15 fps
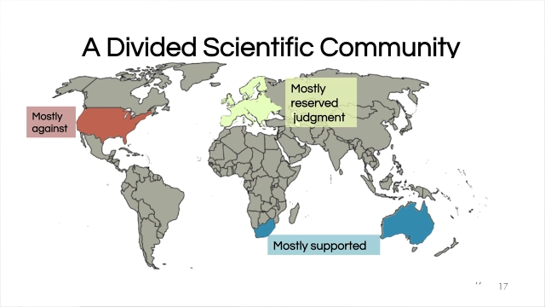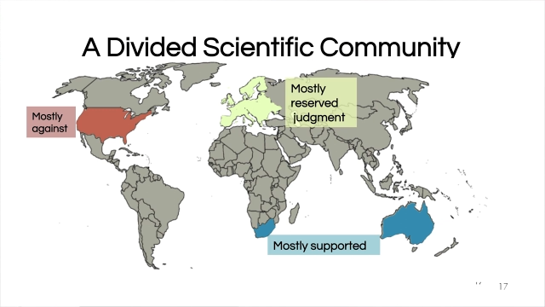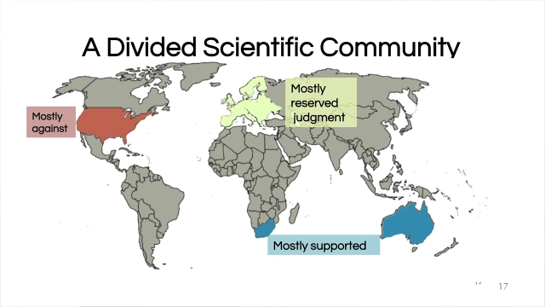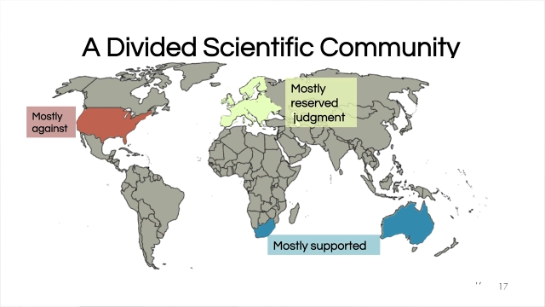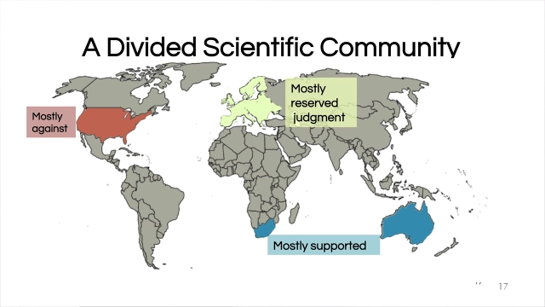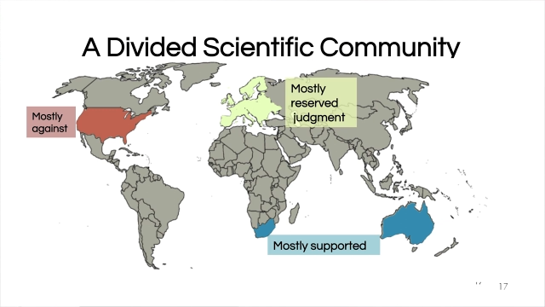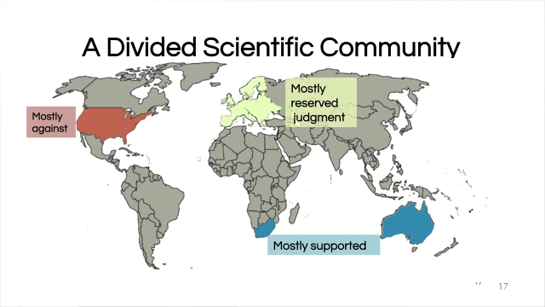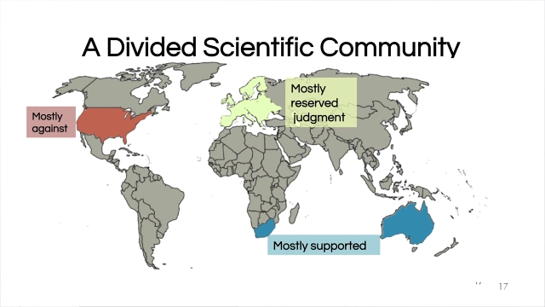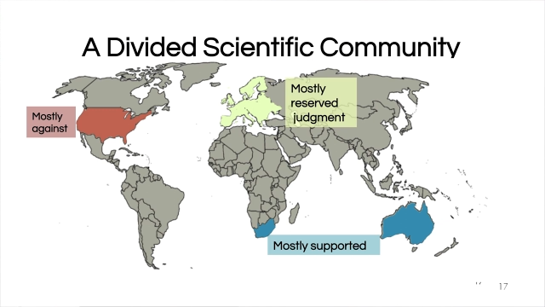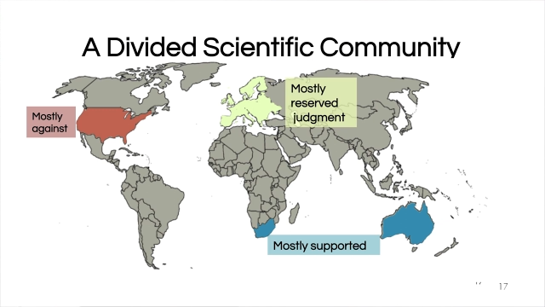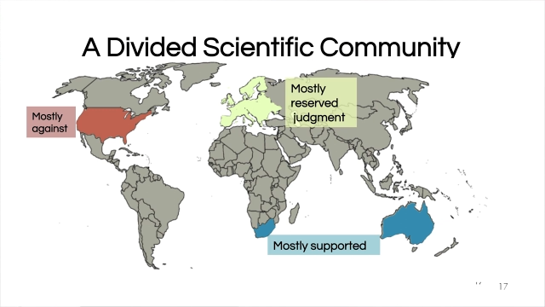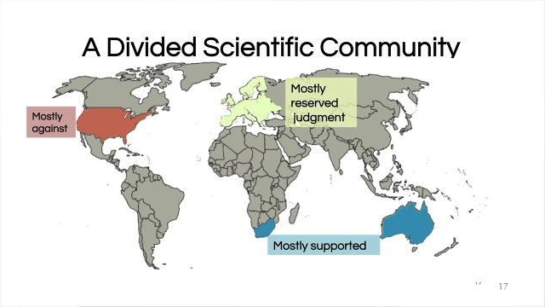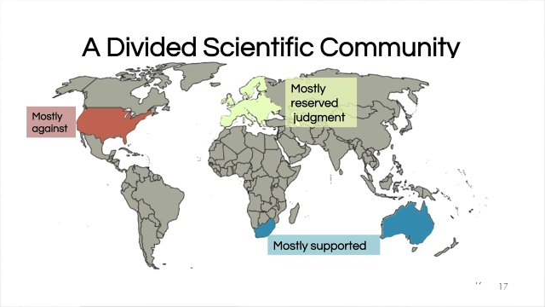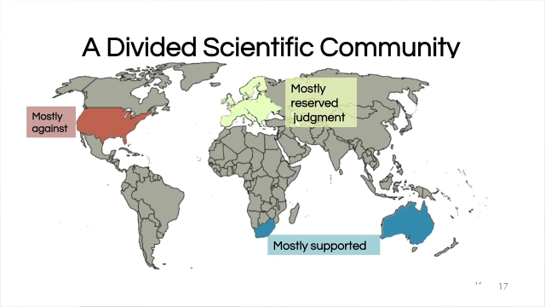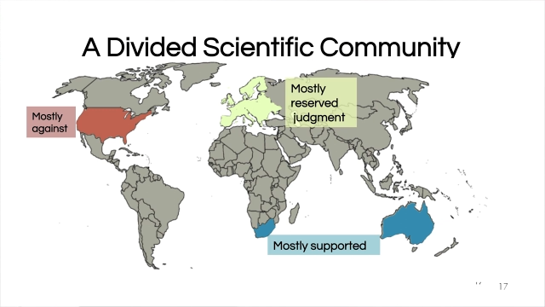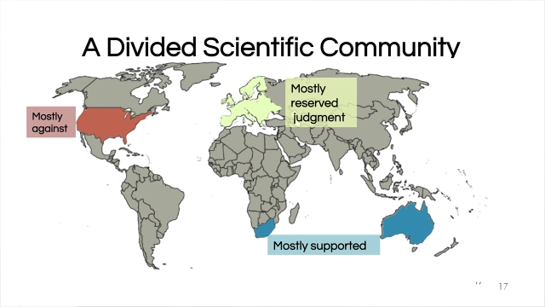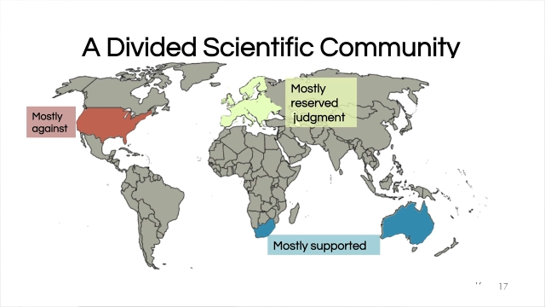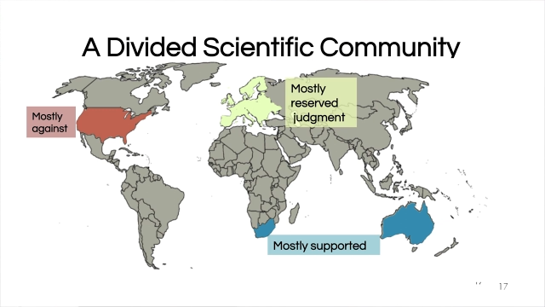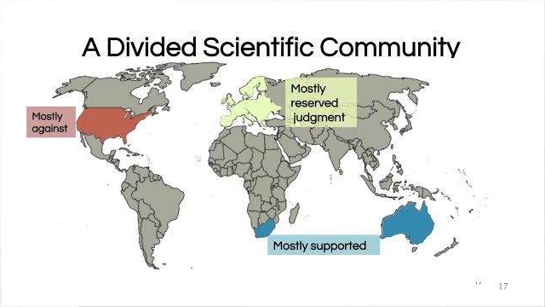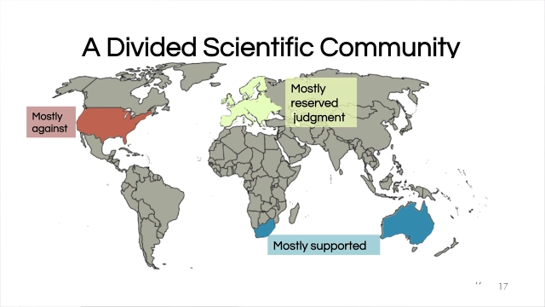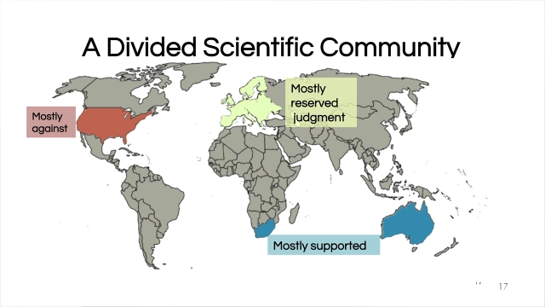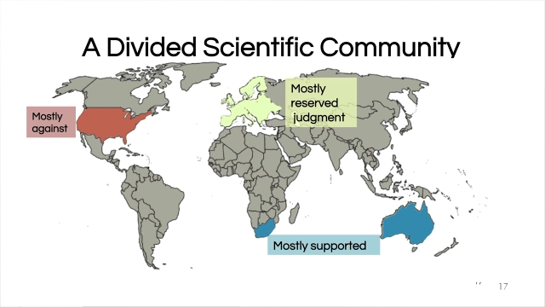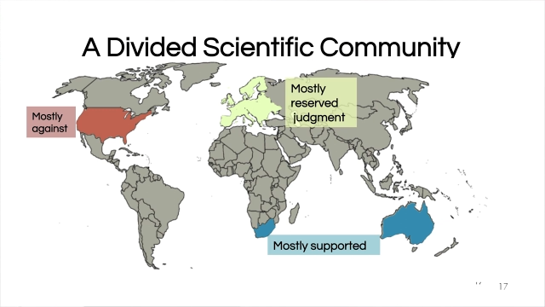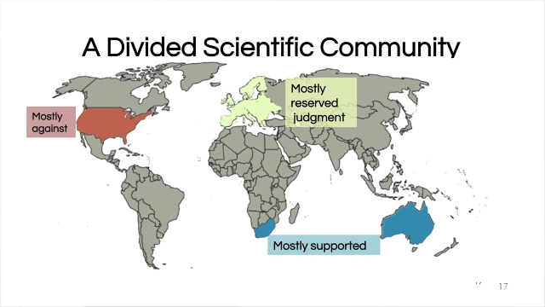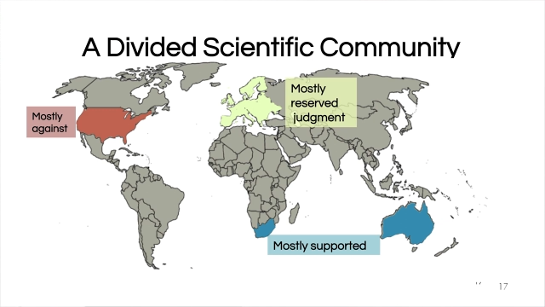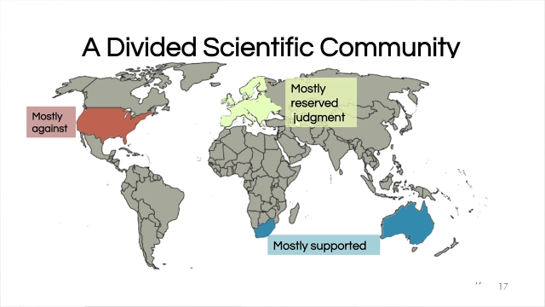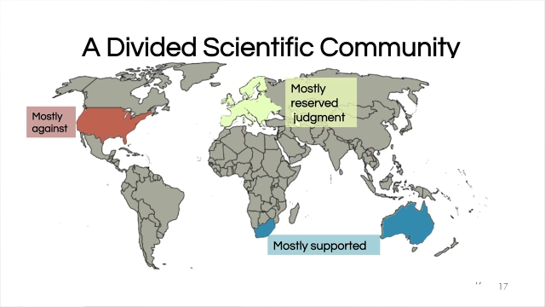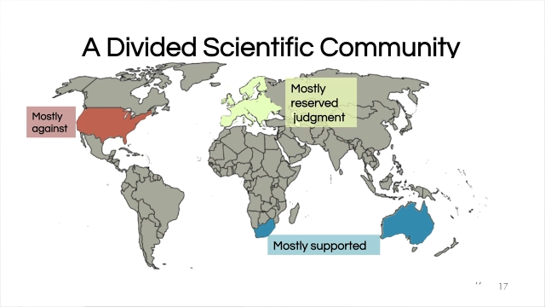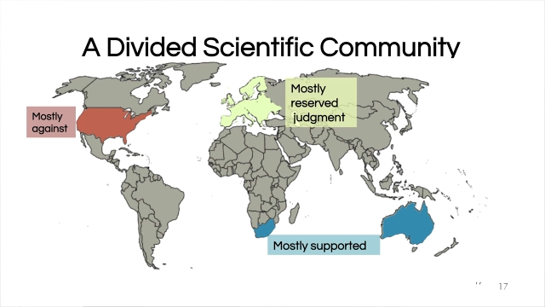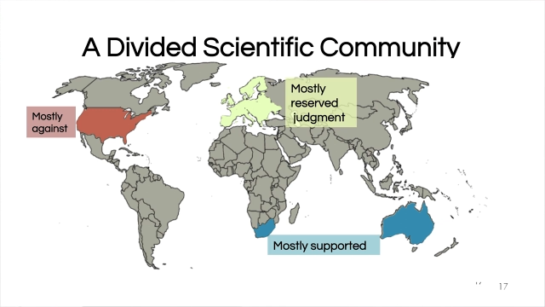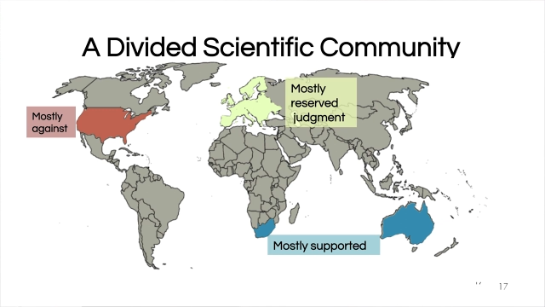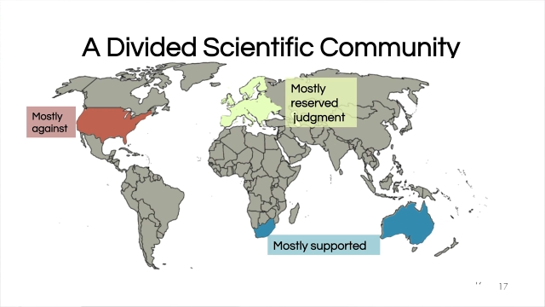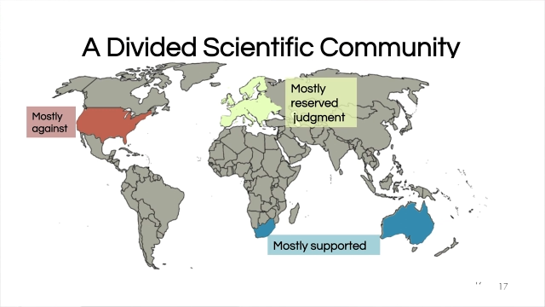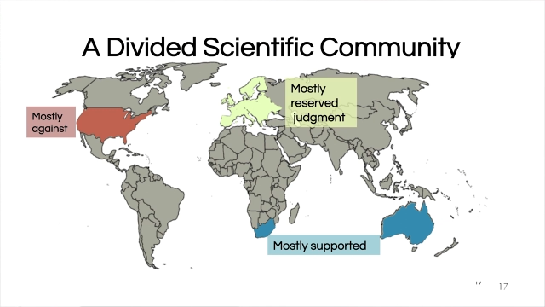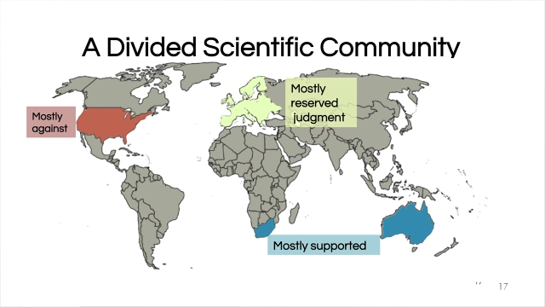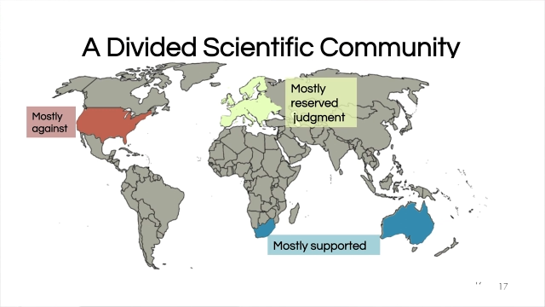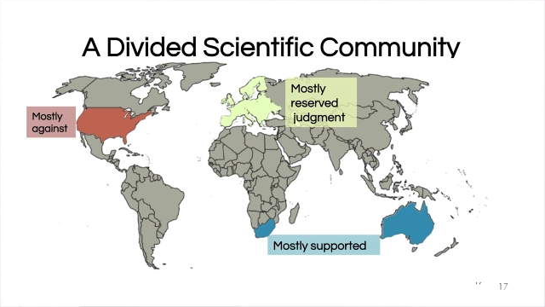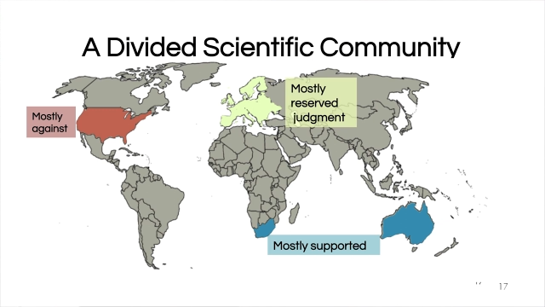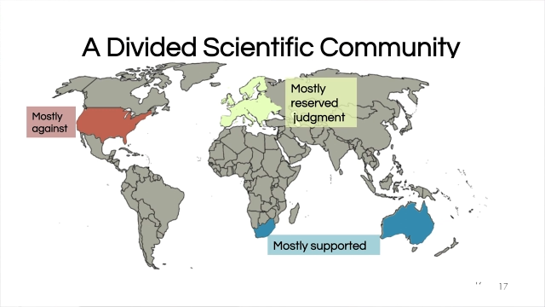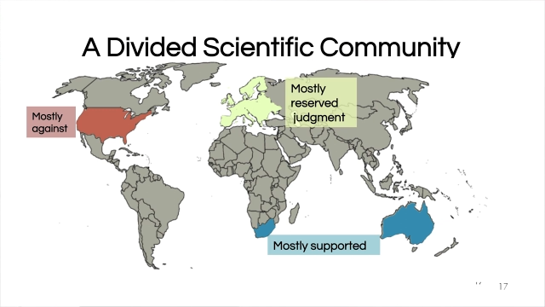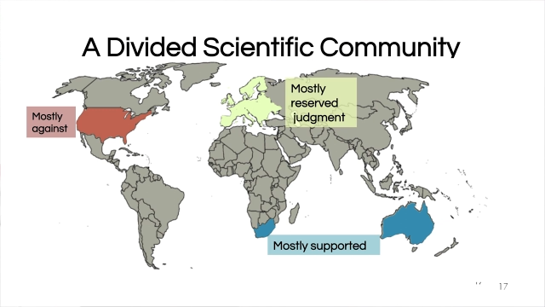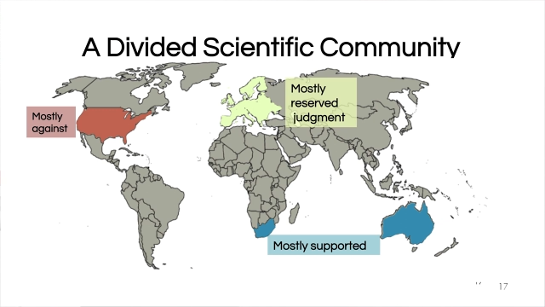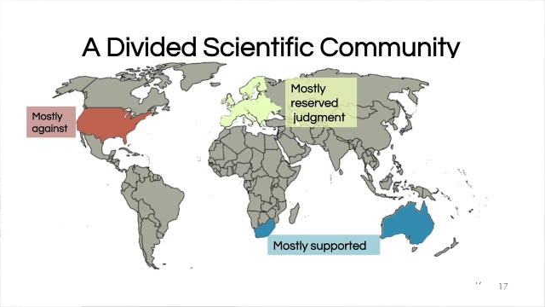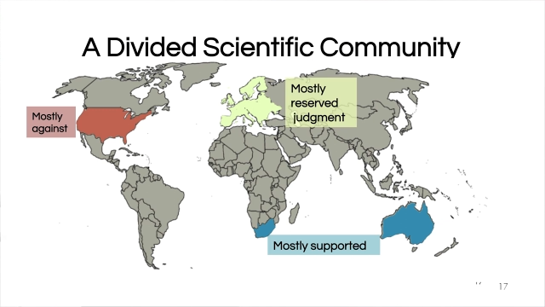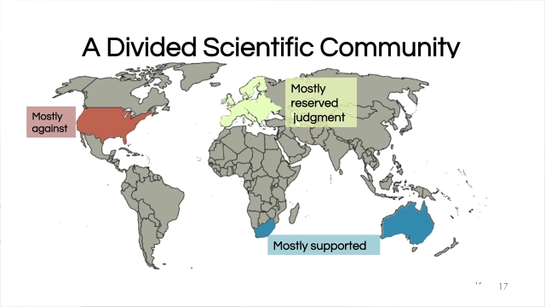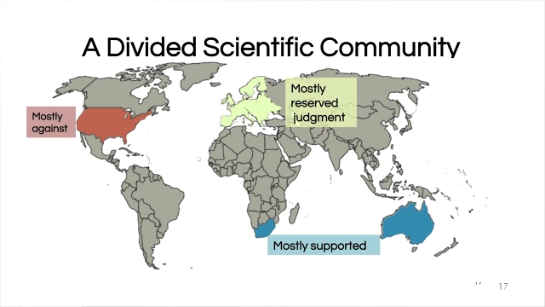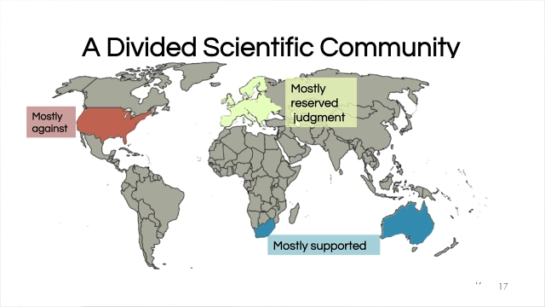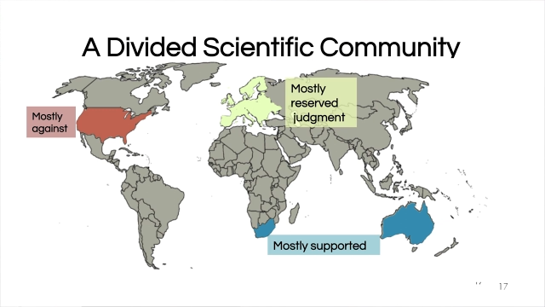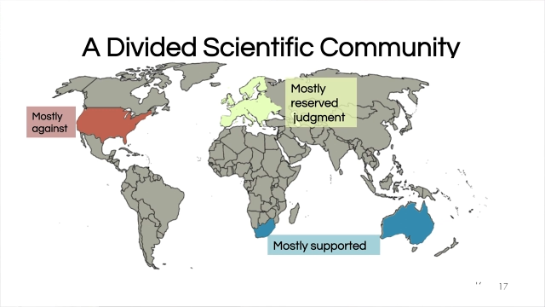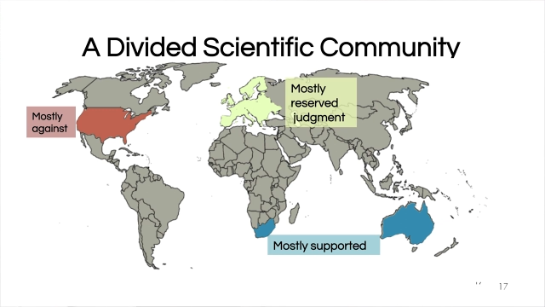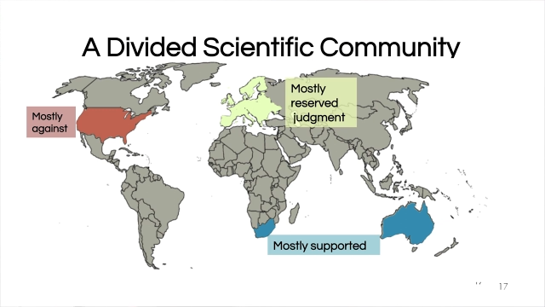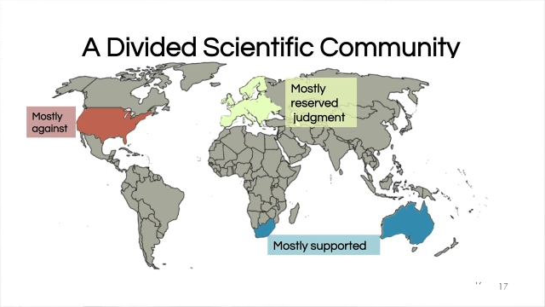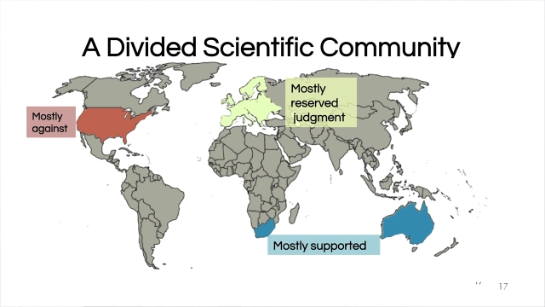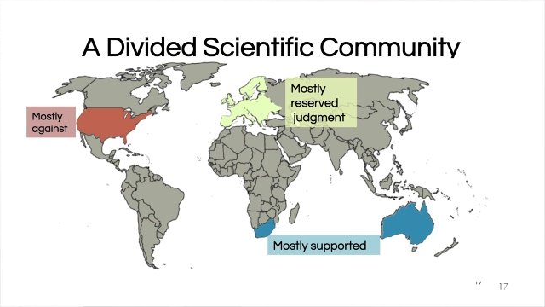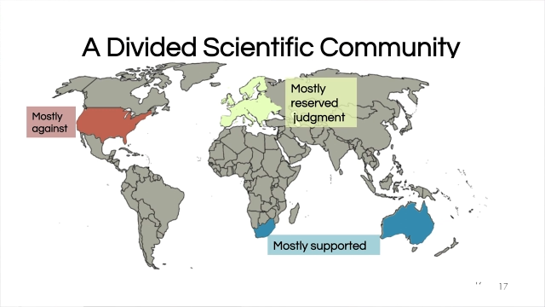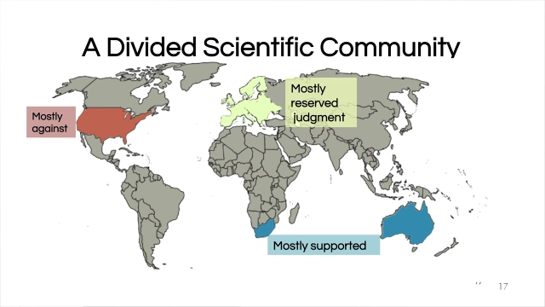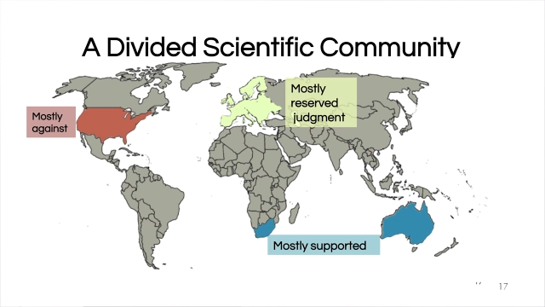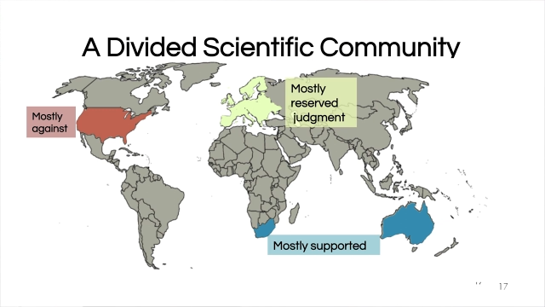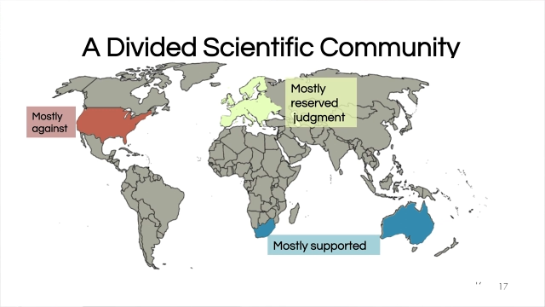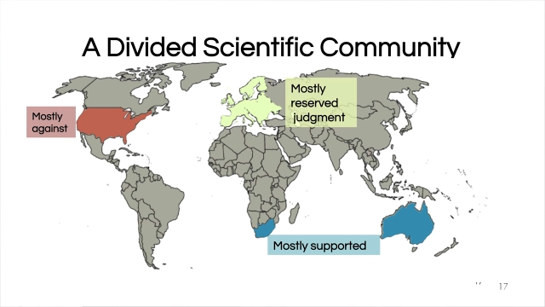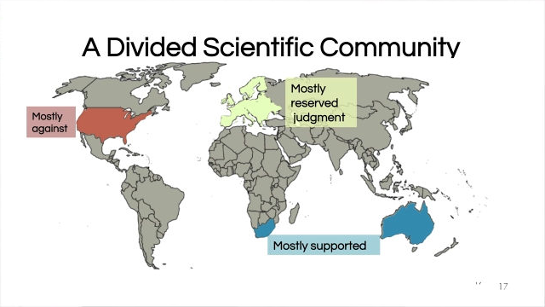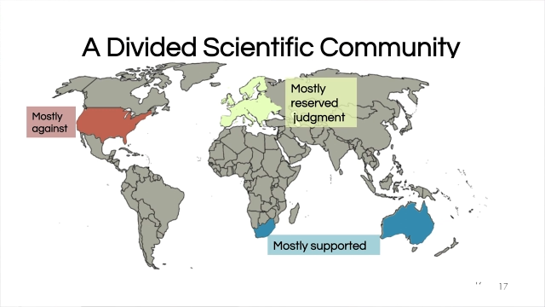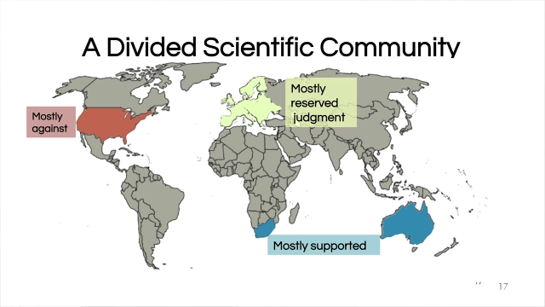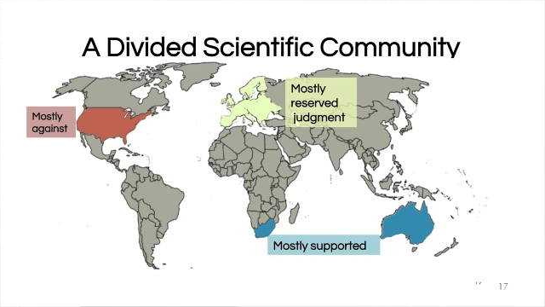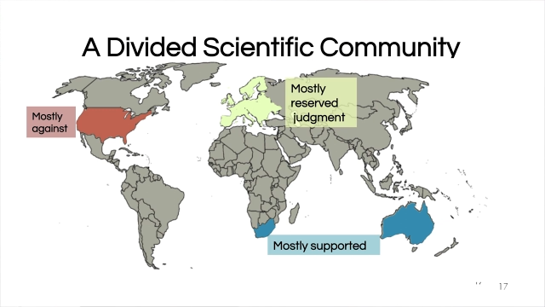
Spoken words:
[unreadable: no face in view]